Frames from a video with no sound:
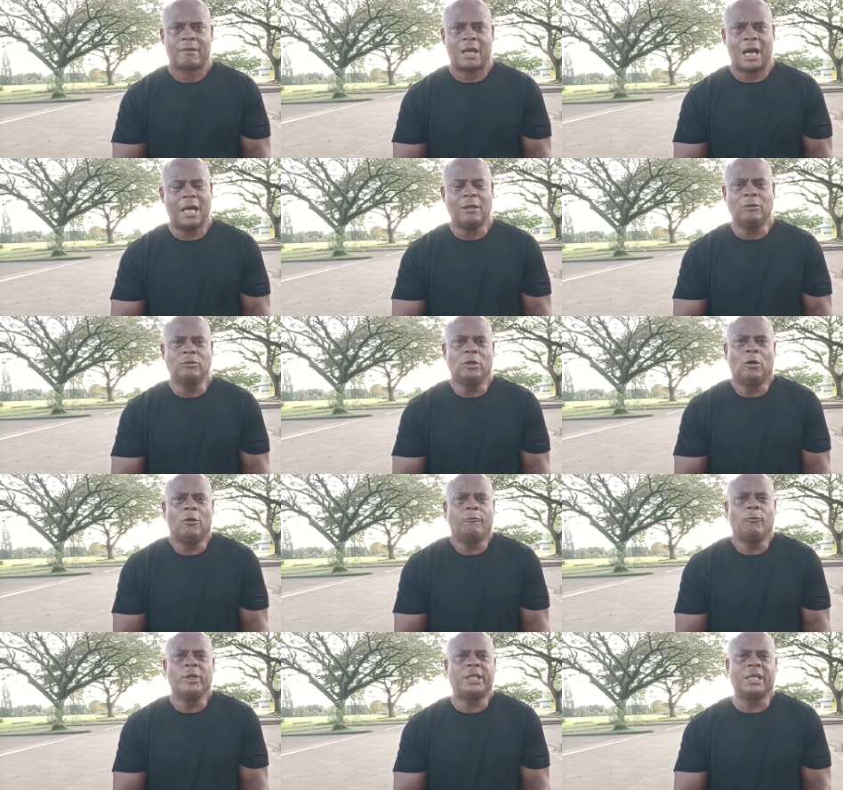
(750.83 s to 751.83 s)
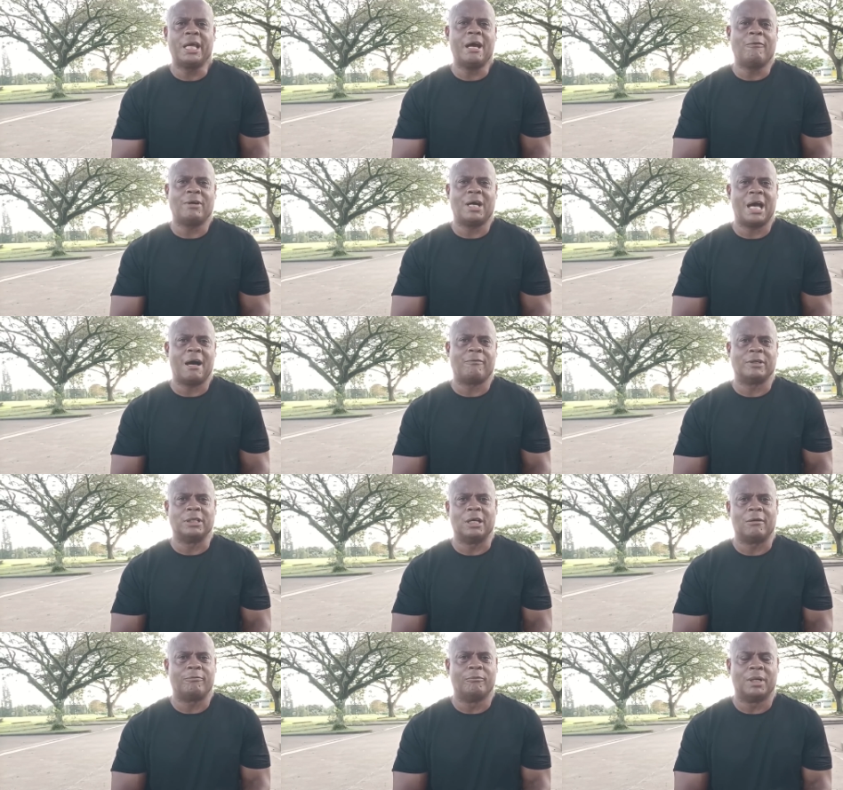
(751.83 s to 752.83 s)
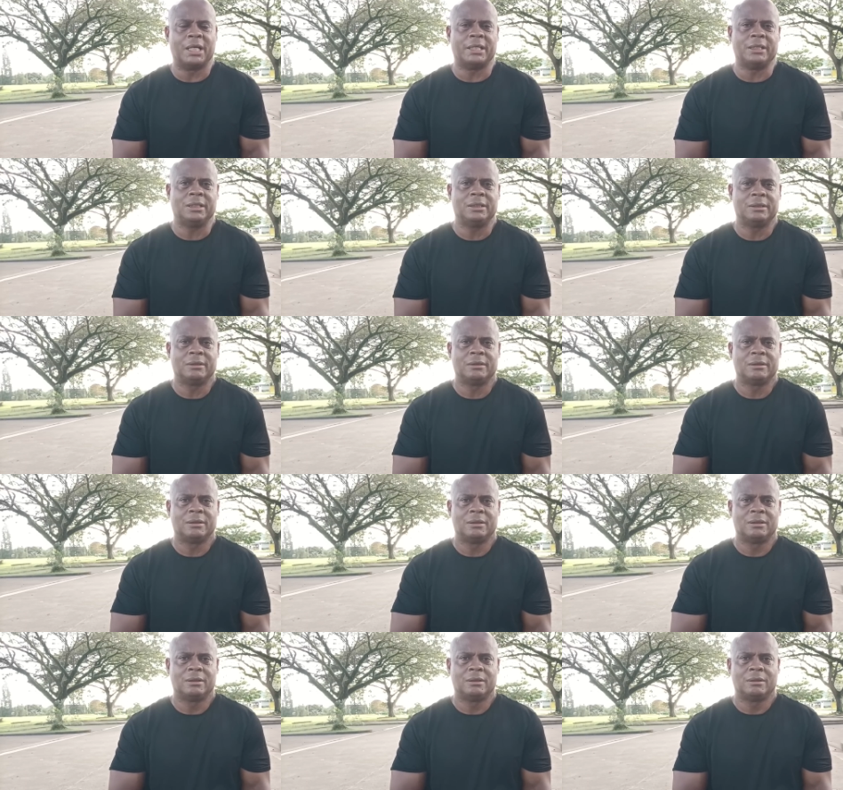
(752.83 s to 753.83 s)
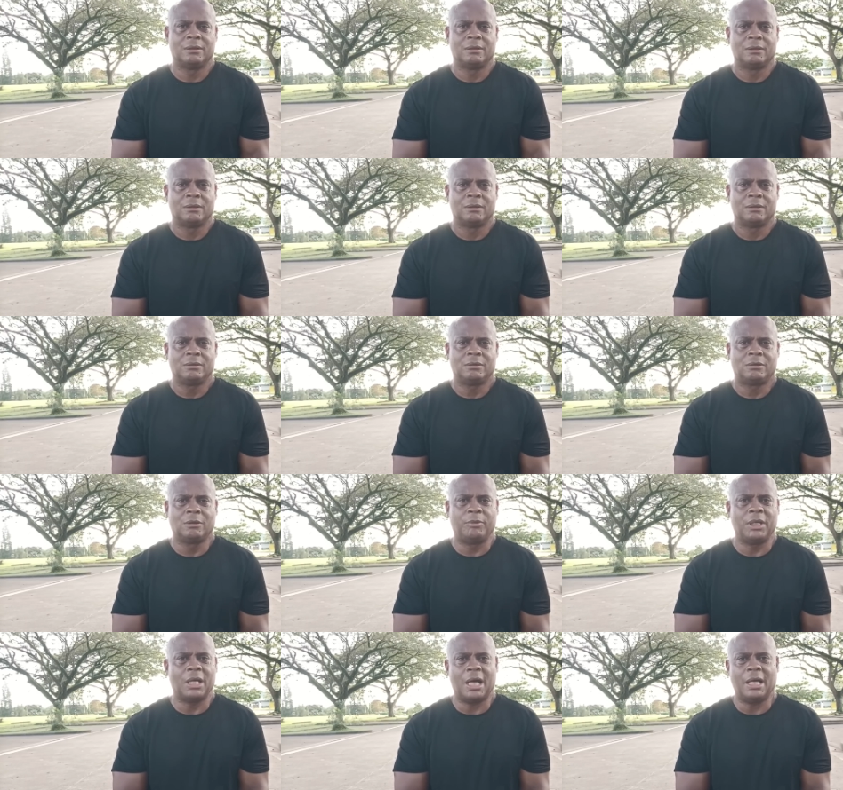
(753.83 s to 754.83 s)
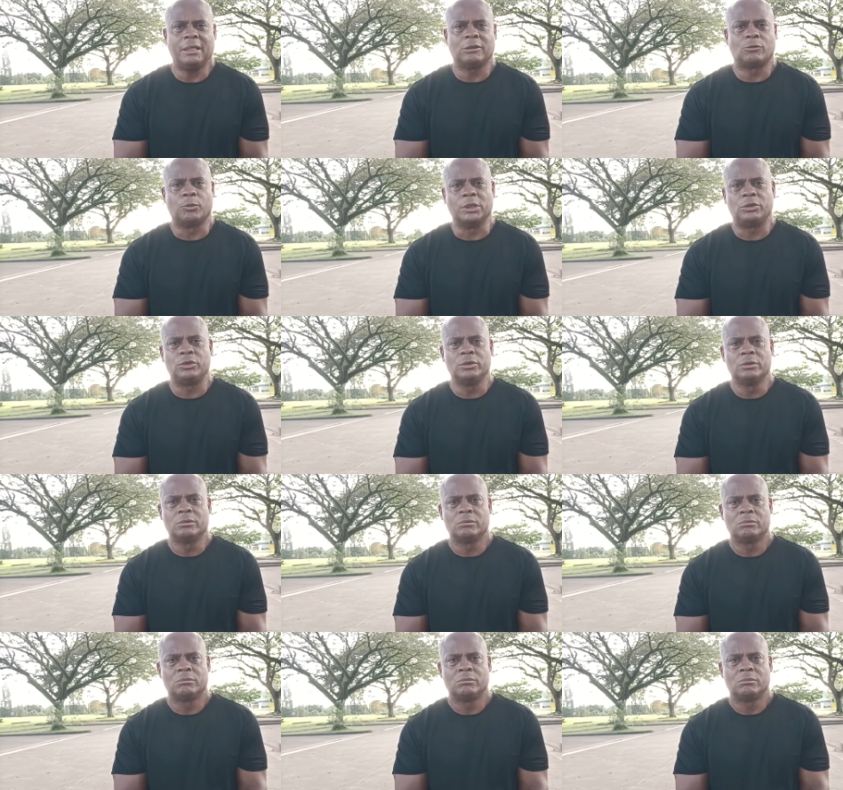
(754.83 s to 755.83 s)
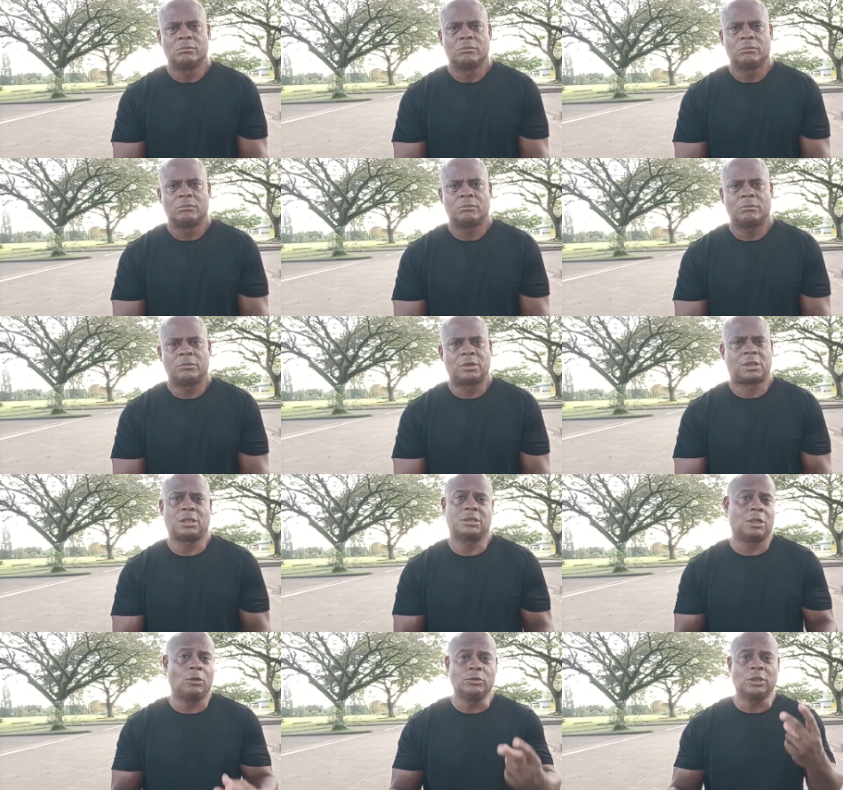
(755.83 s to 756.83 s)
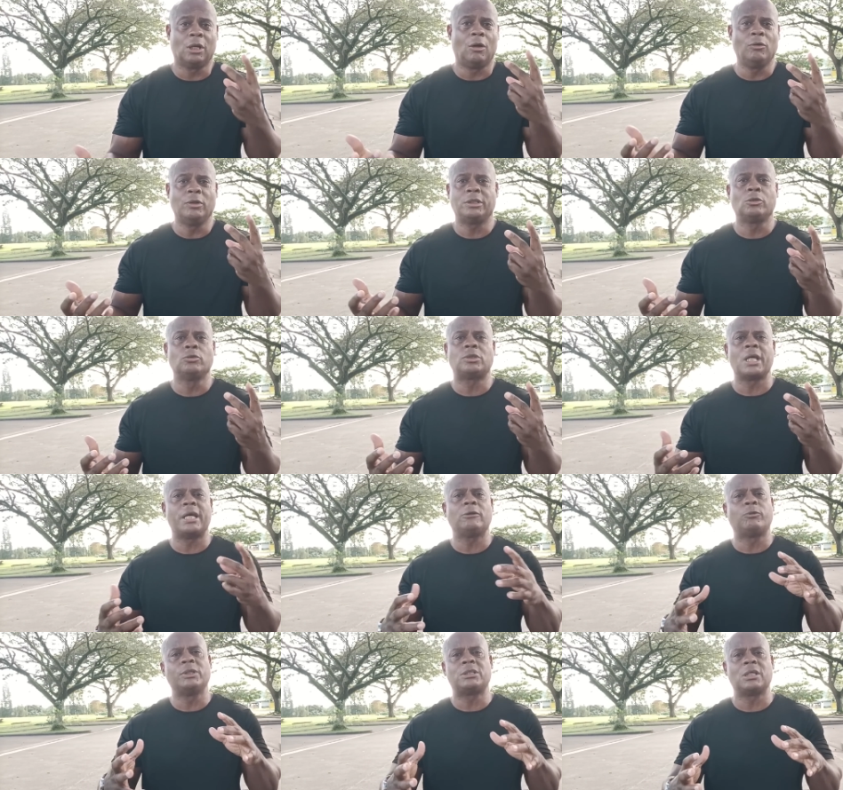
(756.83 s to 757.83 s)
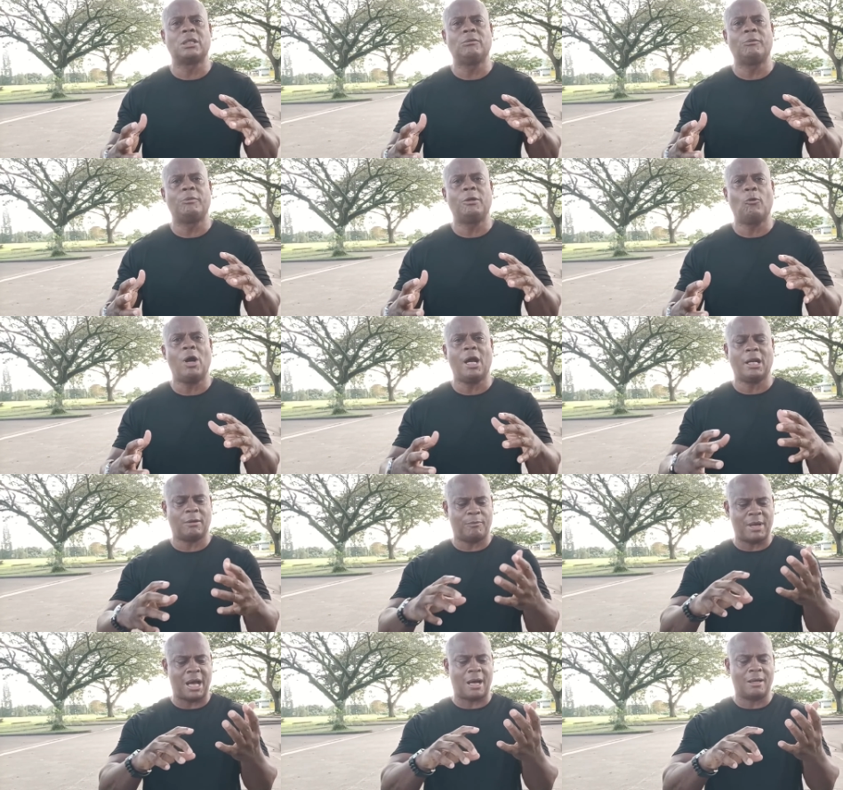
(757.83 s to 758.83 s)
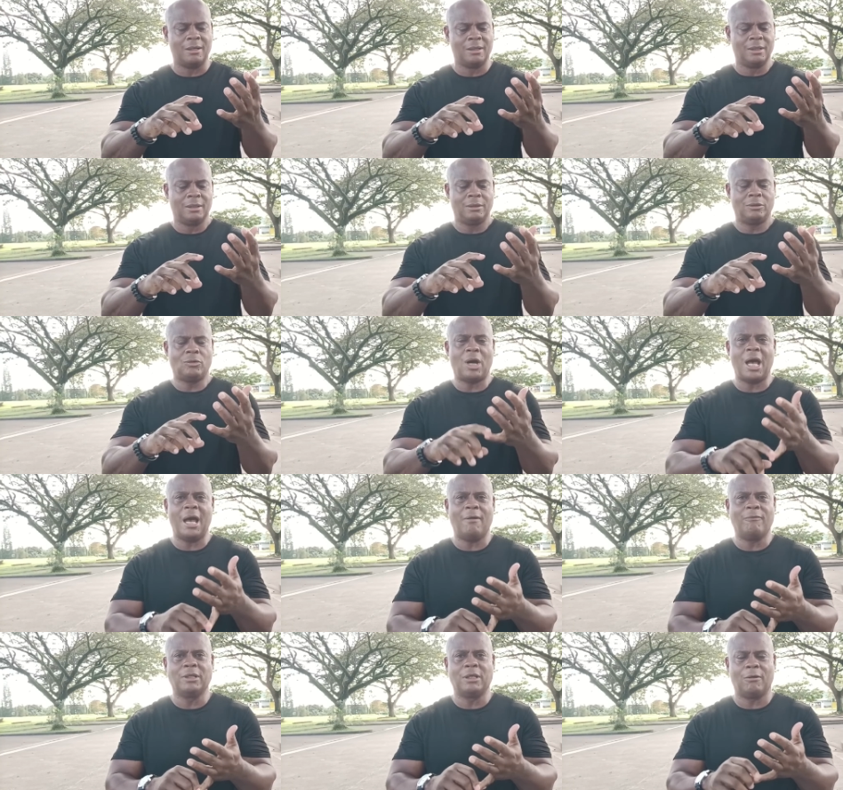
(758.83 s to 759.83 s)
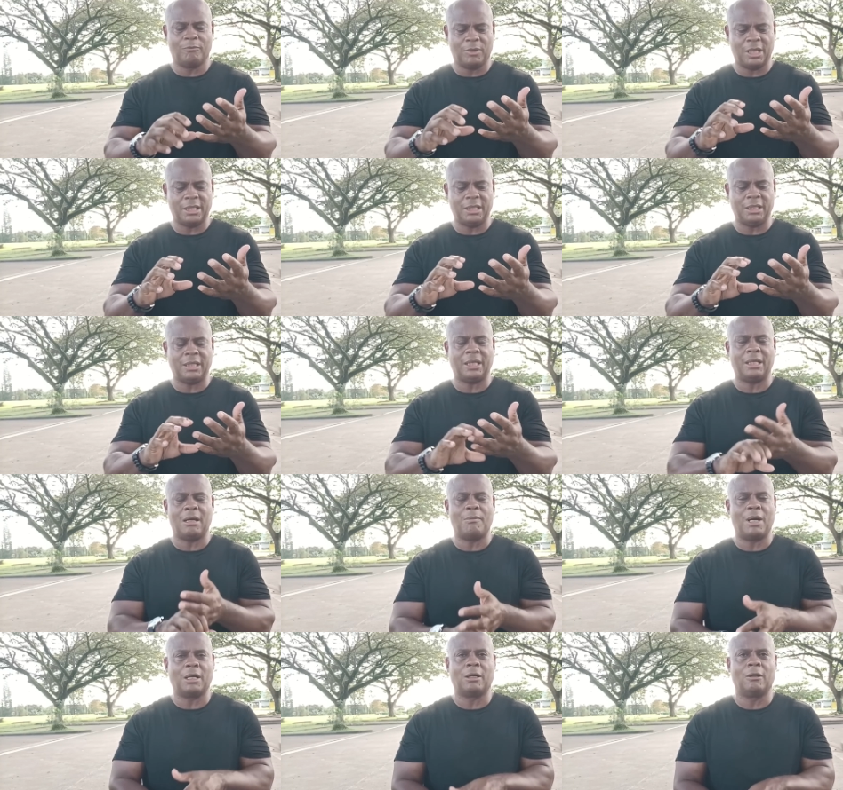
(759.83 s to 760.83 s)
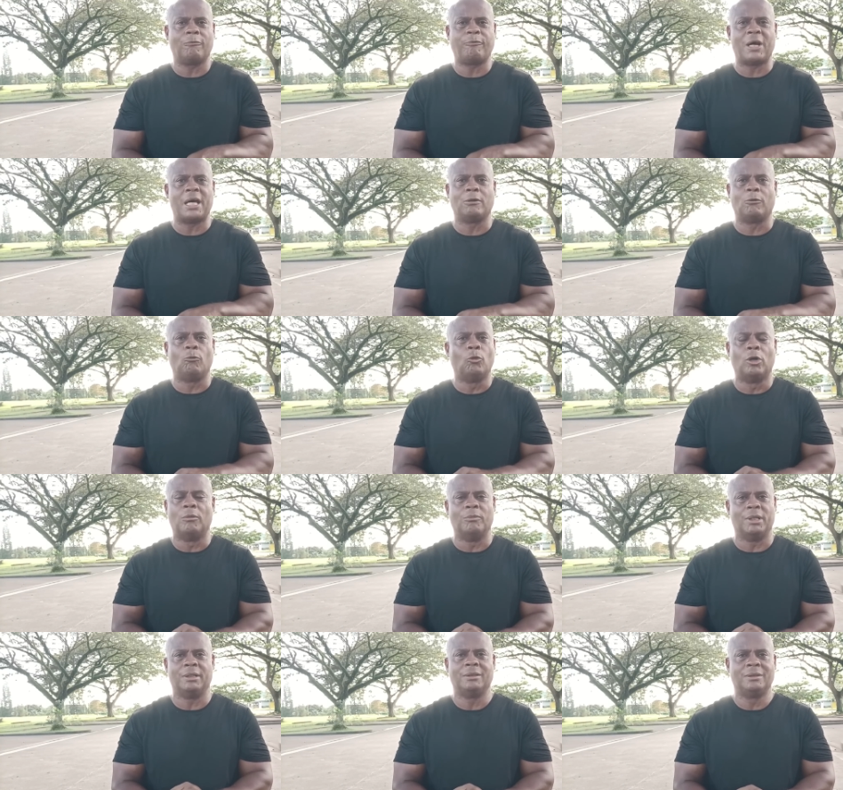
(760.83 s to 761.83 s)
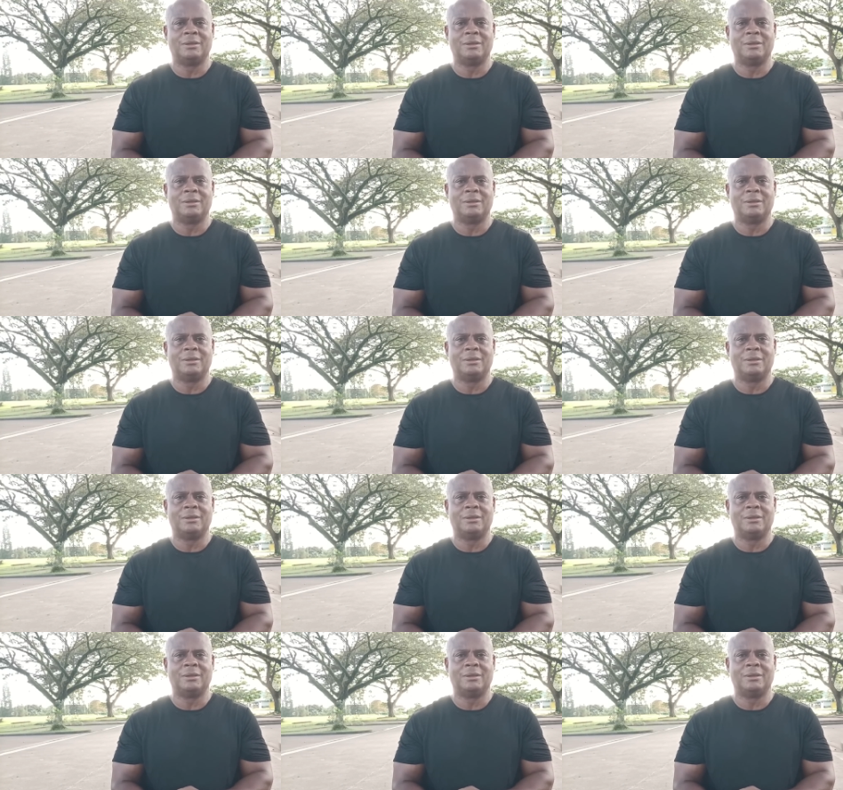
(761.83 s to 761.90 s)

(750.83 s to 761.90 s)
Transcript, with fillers: I don't know if we could ever have enough money, to be honest with you. Because those are the only two things we seem to be worried about. Do I have enough money and am I going to find a woman?